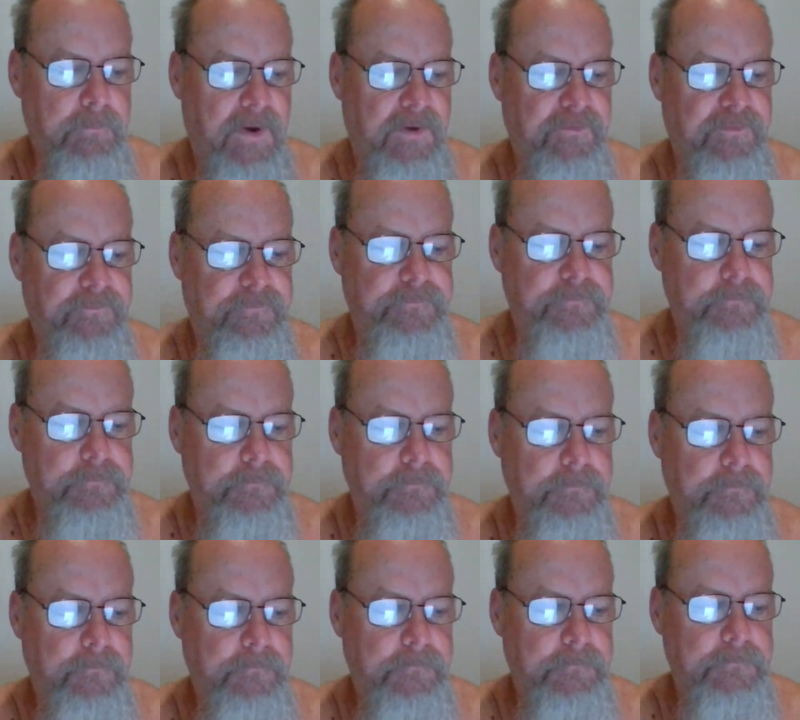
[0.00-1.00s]
my
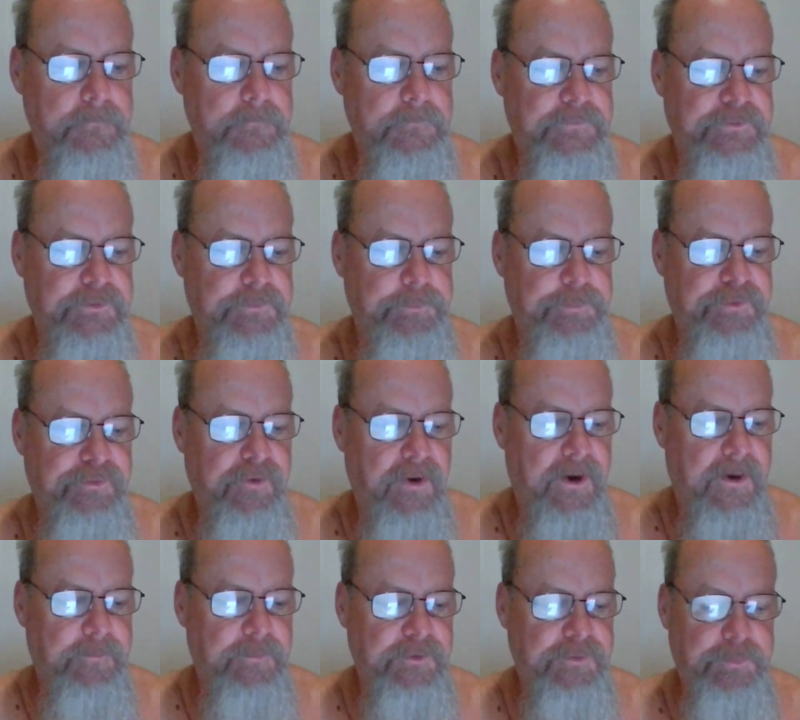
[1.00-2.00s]

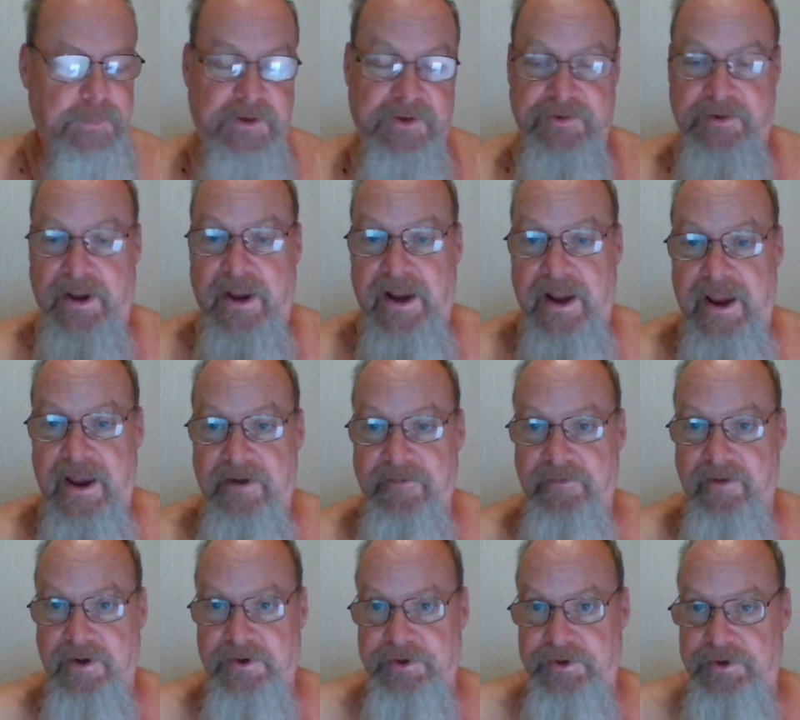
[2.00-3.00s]
subscribers, because I
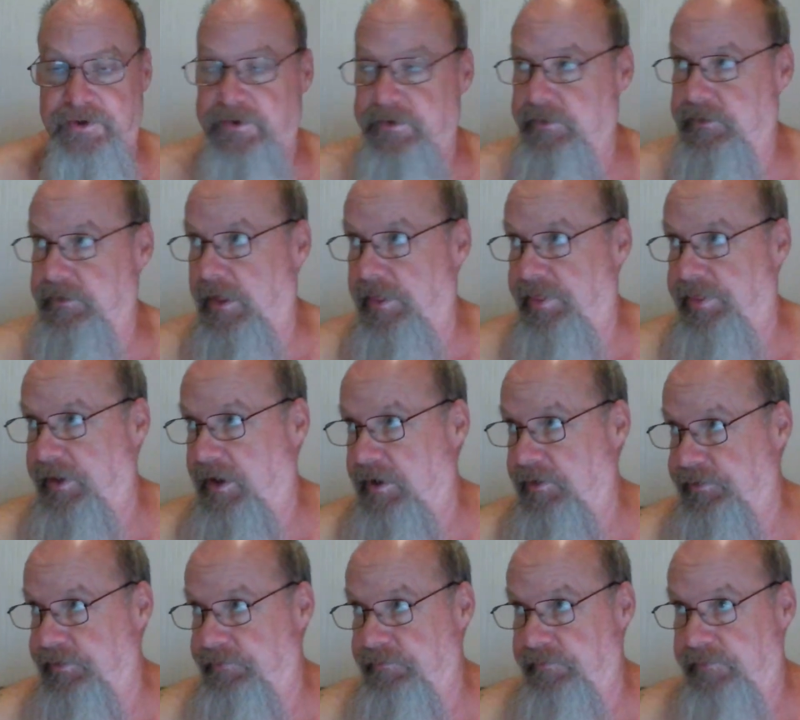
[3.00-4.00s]
have under
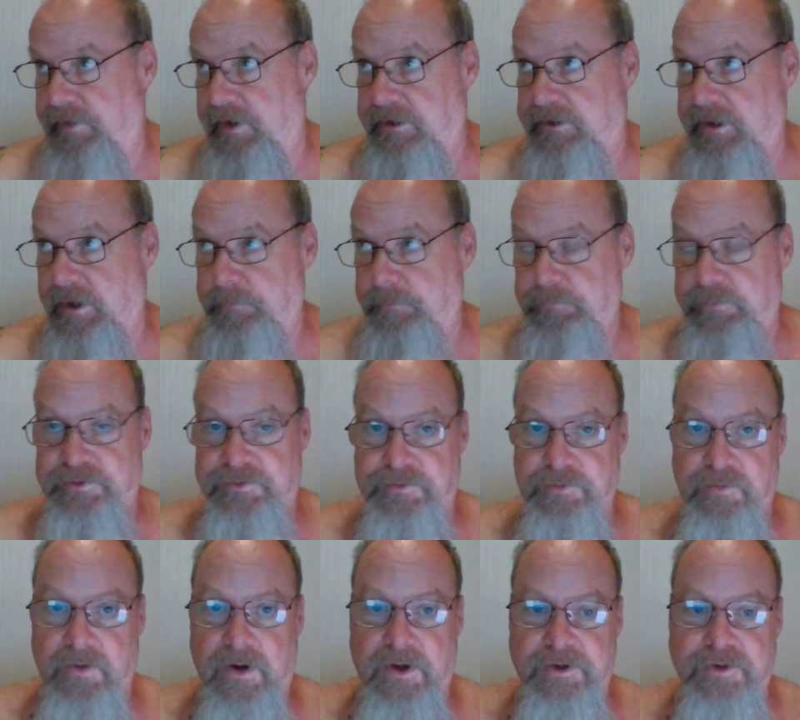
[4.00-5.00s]
1,000. In fact, I'm
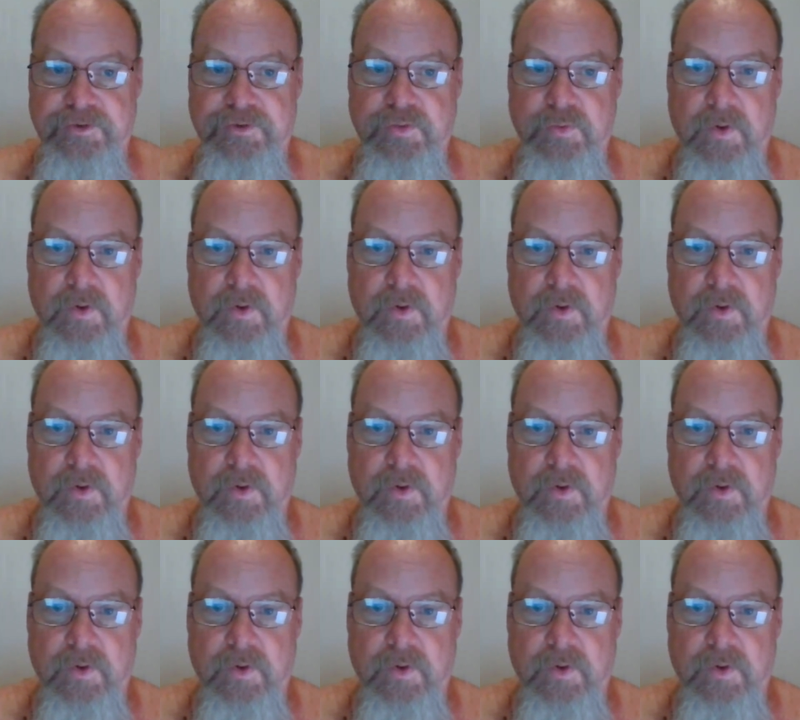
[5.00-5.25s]
just around a